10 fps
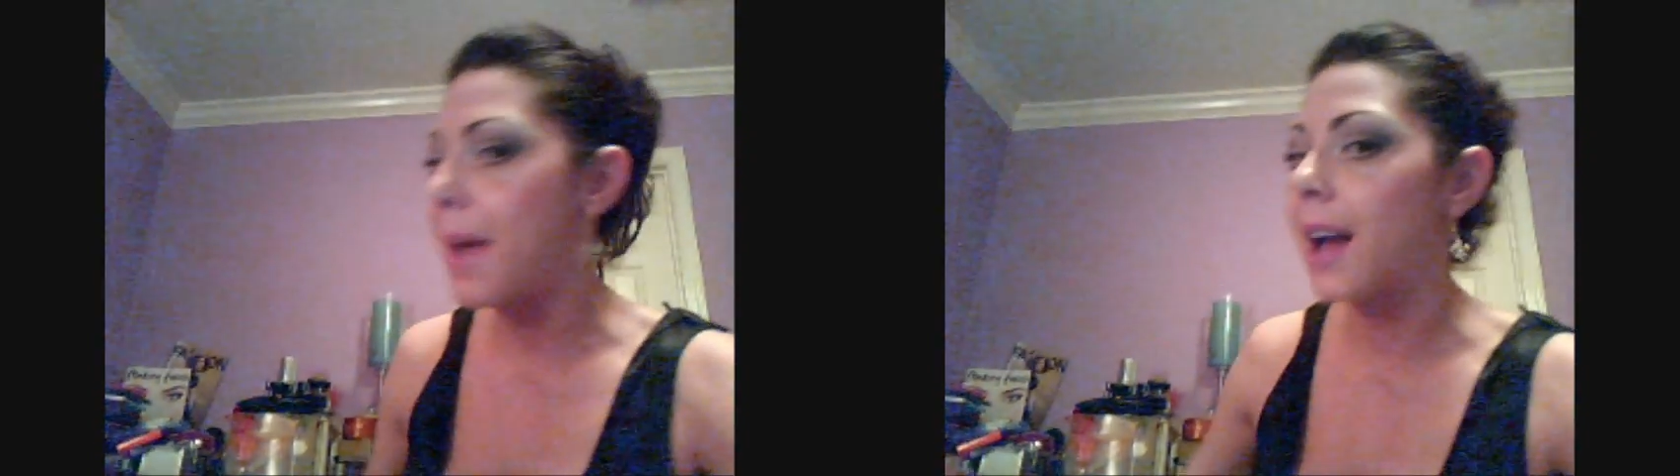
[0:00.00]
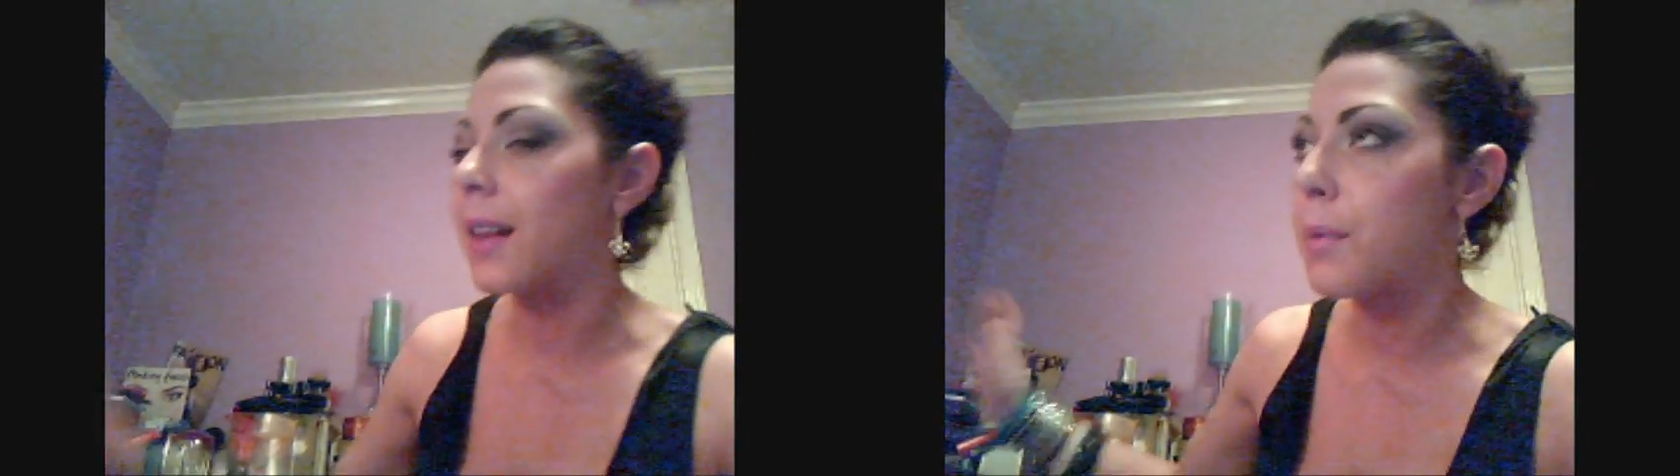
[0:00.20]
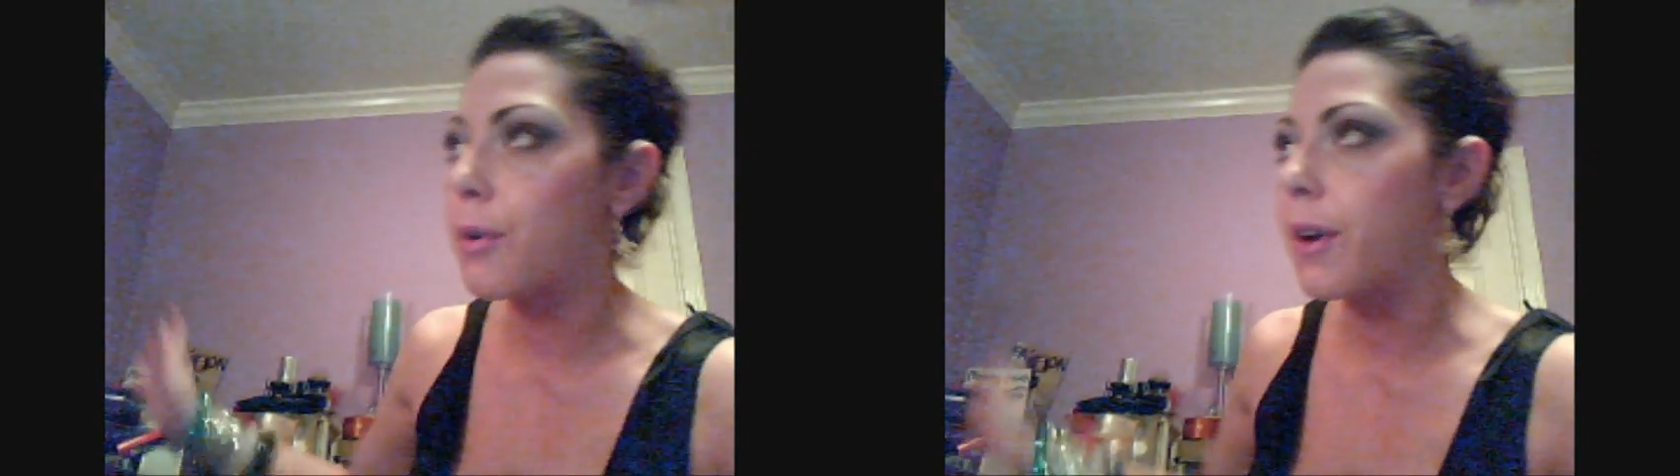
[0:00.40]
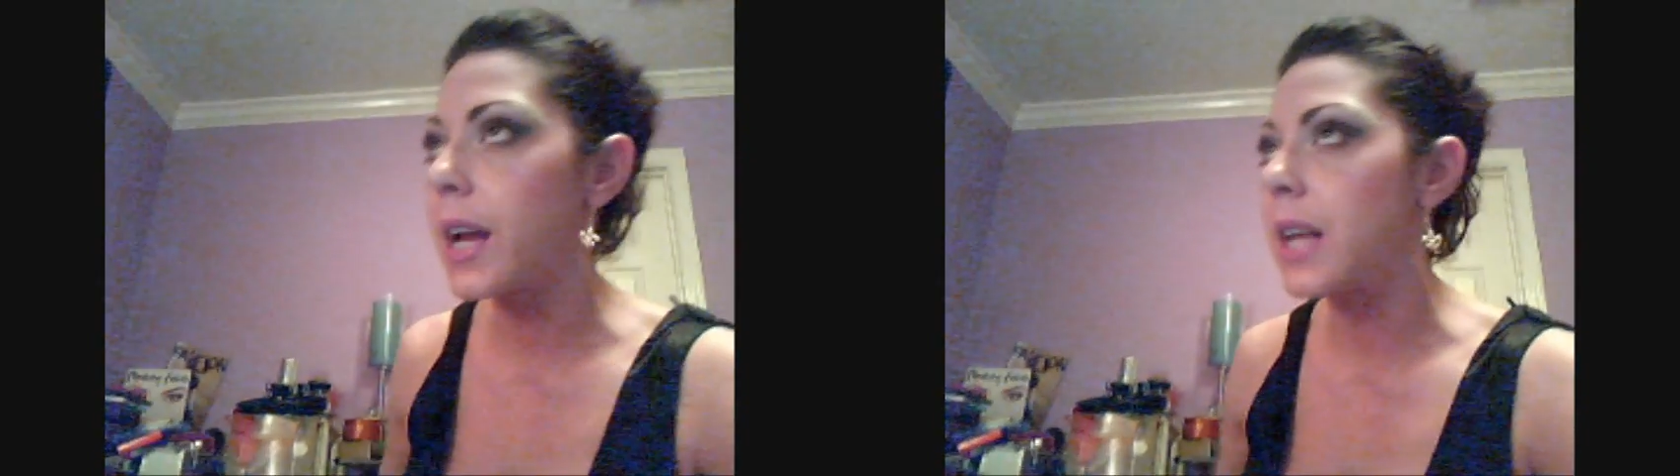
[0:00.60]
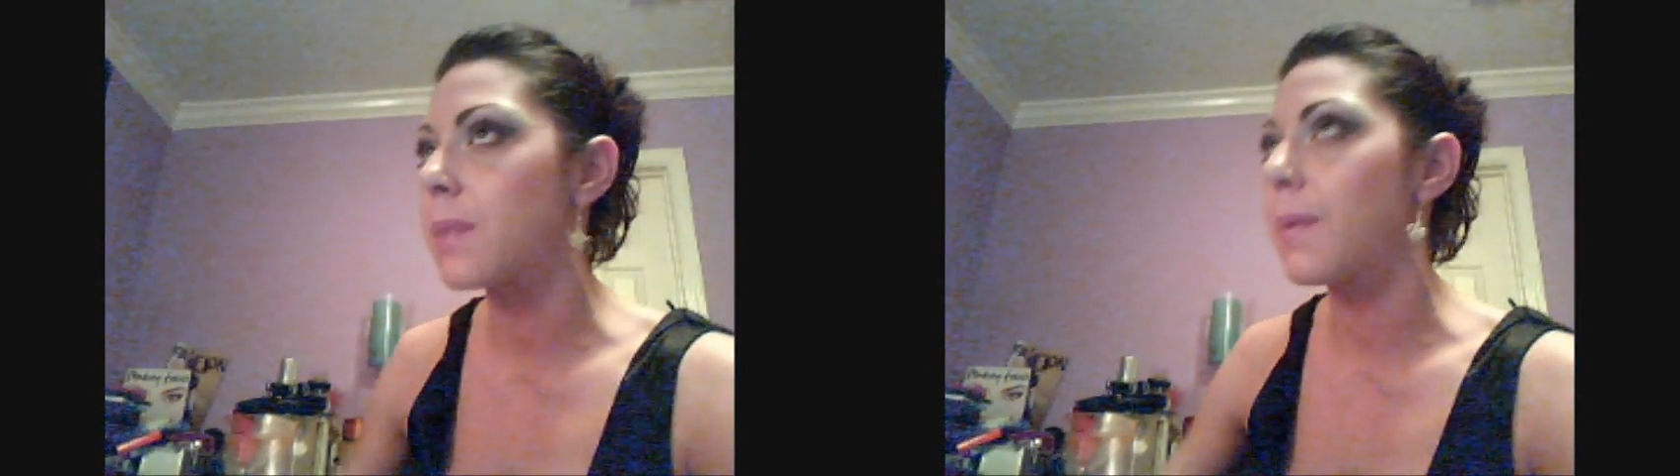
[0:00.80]
MAC, lip
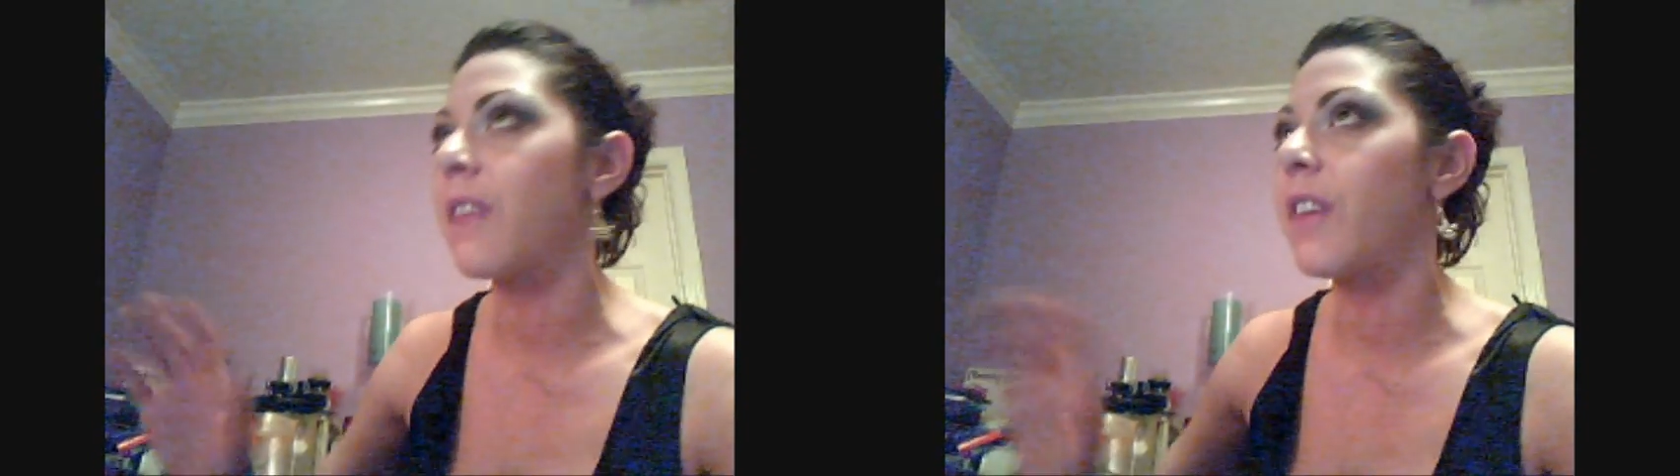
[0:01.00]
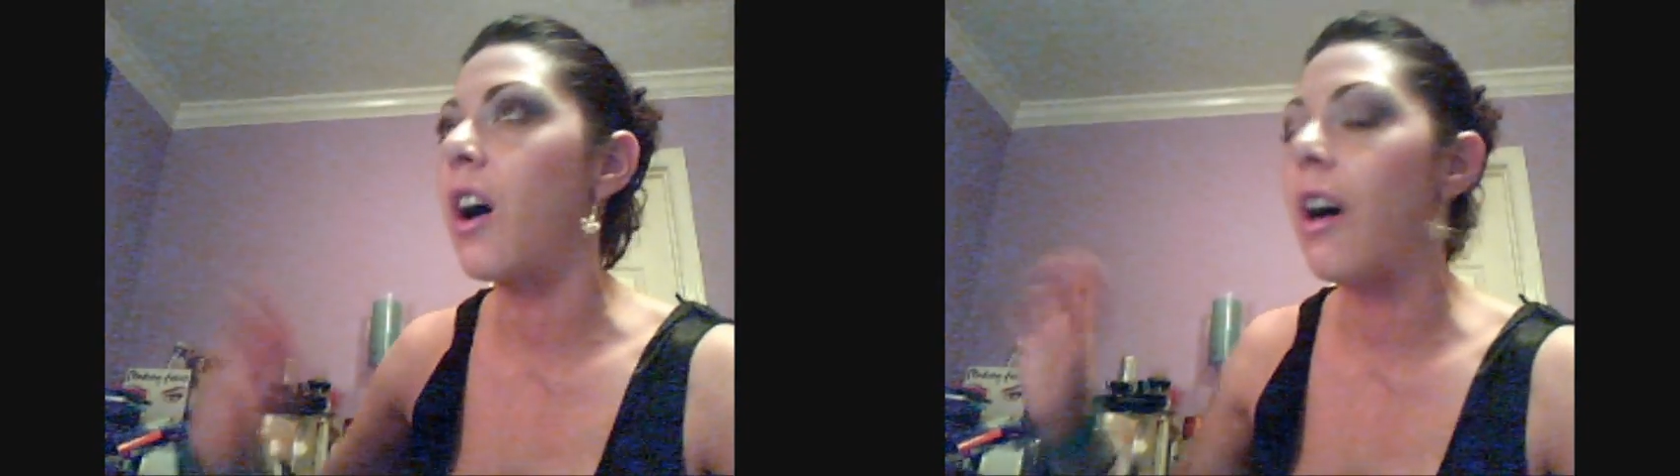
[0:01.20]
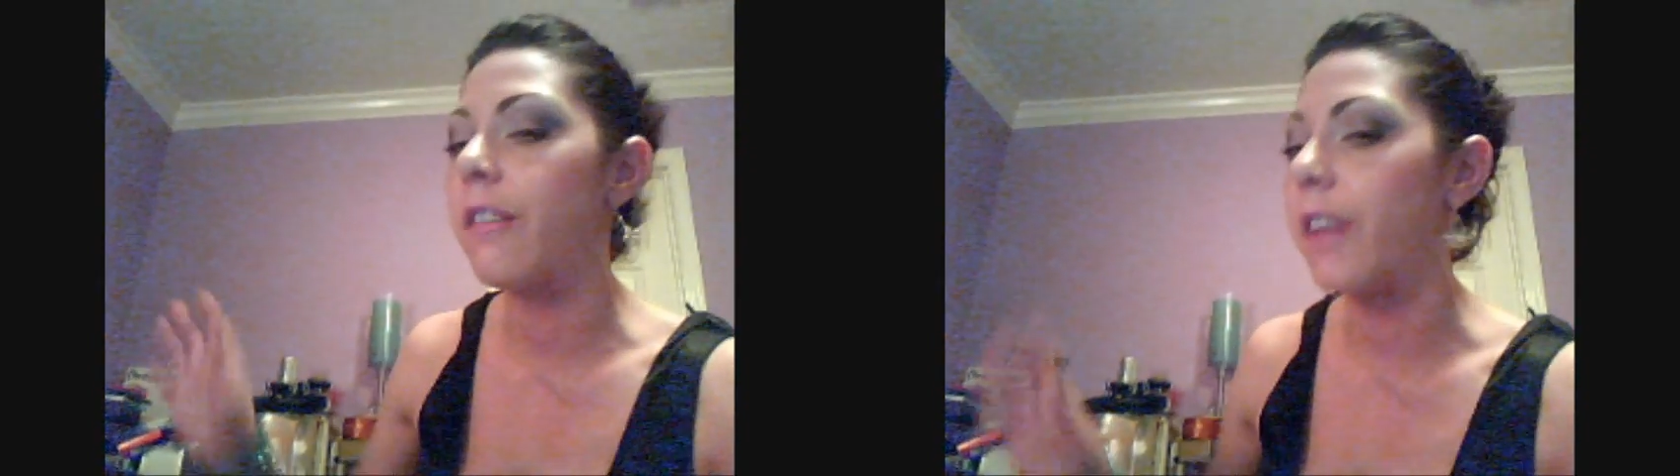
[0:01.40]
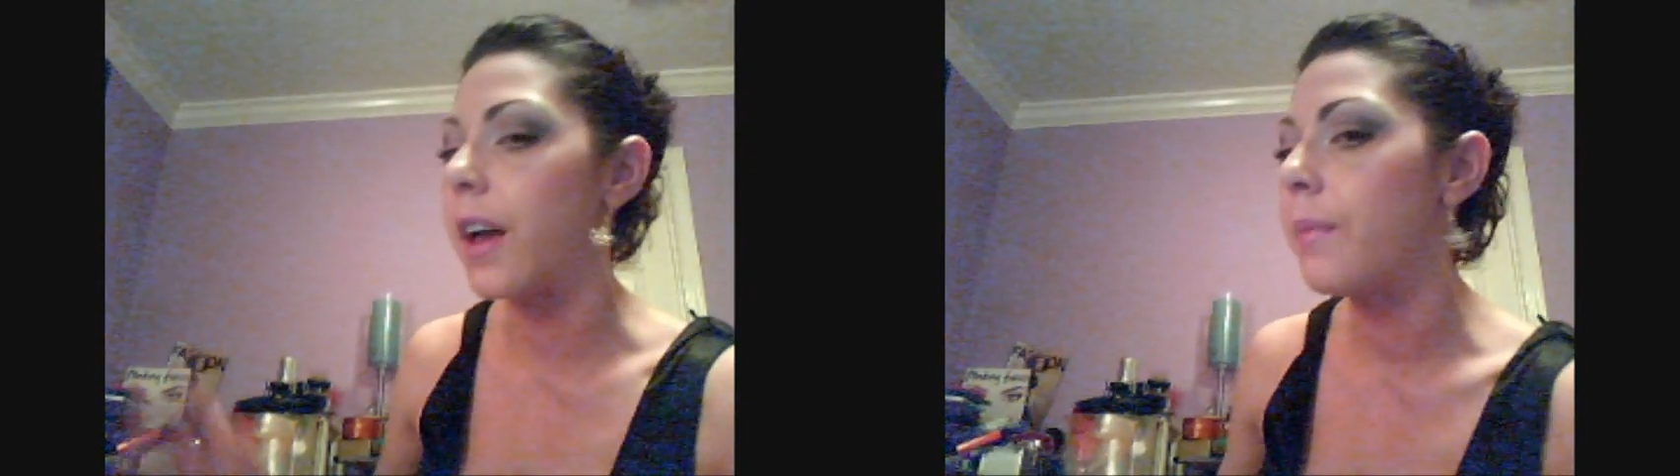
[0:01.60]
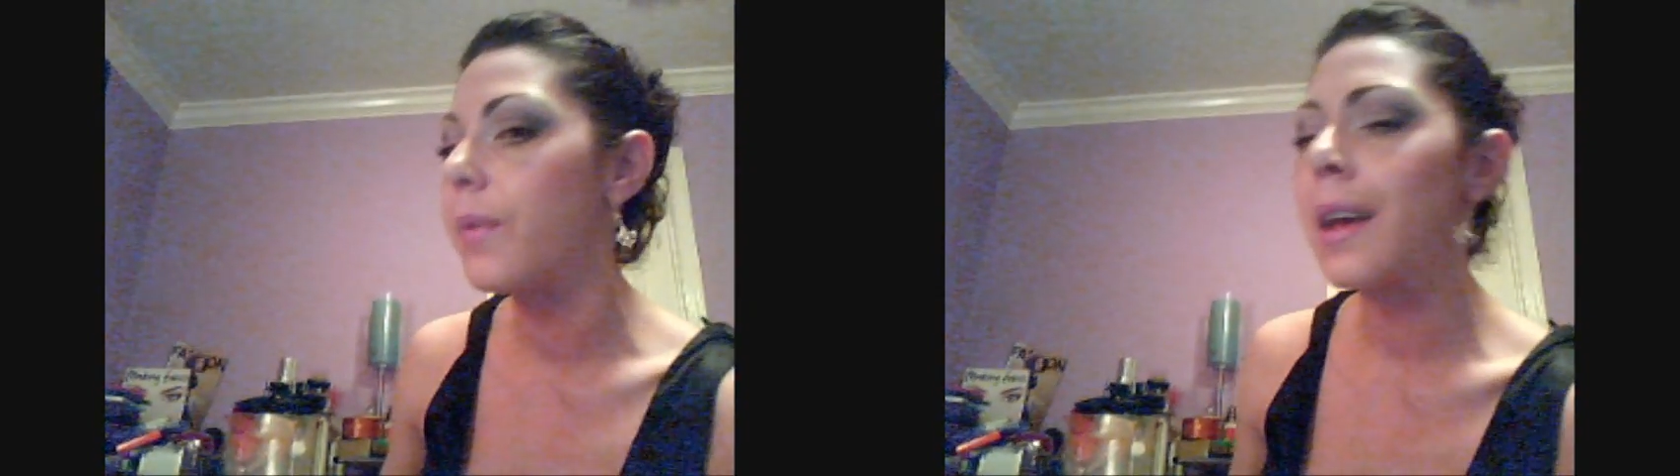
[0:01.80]
erase, Benefit, all of
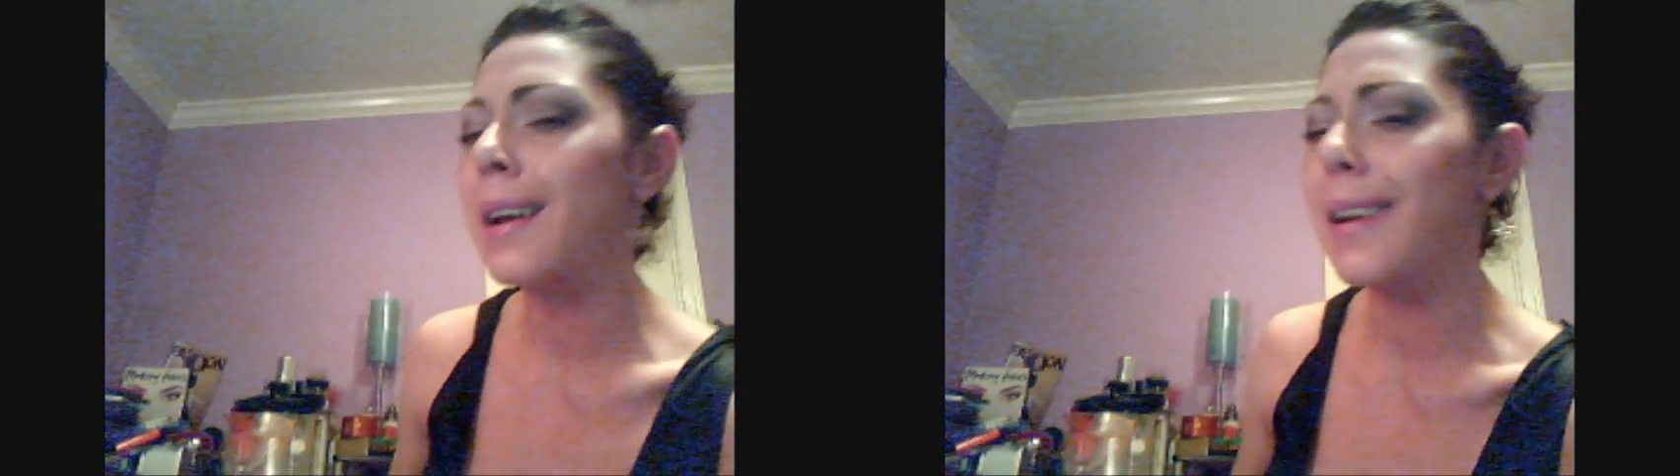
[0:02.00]
it